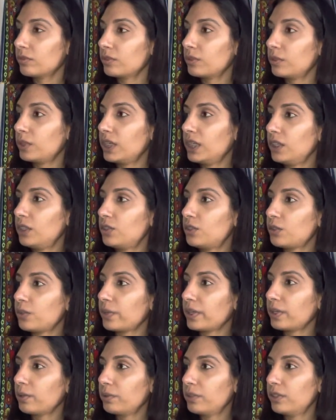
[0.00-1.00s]
What are you
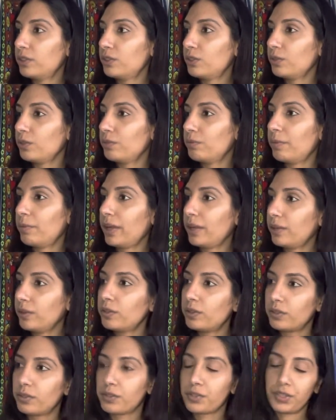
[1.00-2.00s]
doing with the Two of
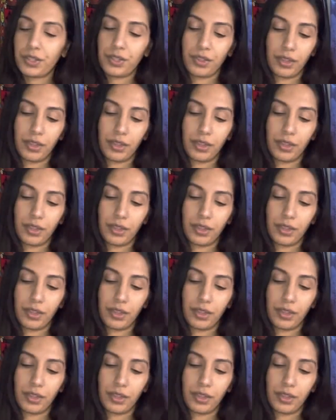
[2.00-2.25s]
Pentacles in